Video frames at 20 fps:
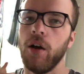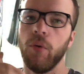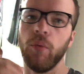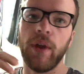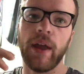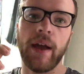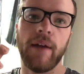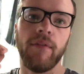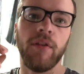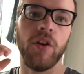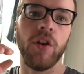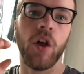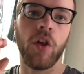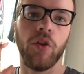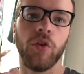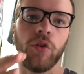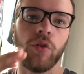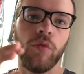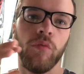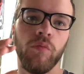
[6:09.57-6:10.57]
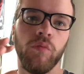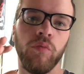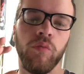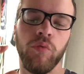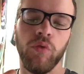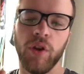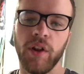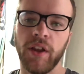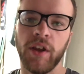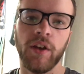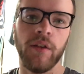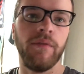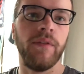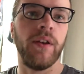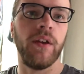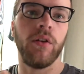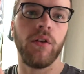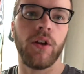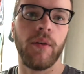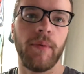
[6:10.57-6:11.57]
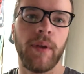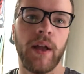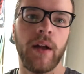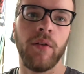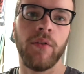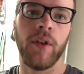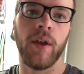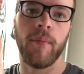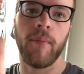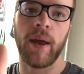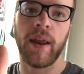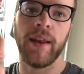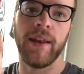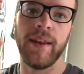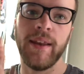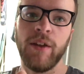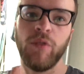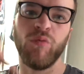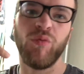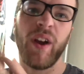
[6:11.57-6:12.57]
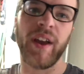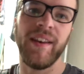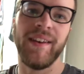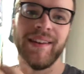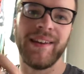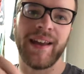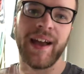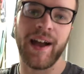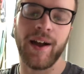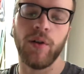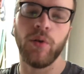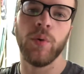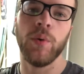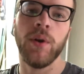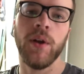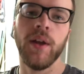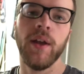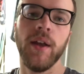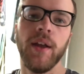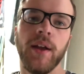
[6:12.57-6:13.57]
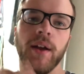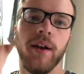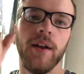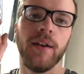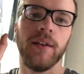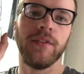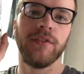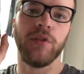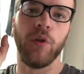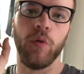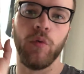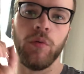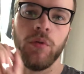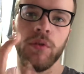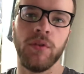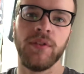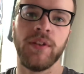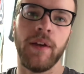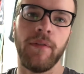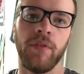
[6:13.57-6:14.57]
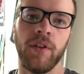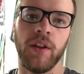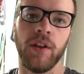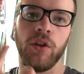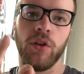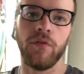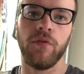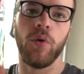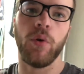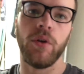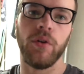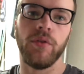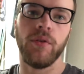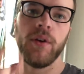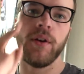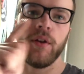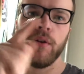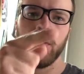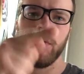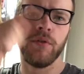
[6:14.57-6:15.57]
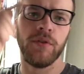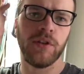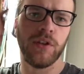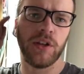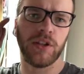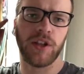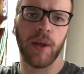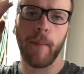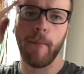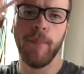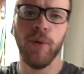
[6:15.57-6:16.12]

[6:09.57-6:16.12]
We have another really good video coming out that I'm editing right now, so definitely look forward to it. See you next time.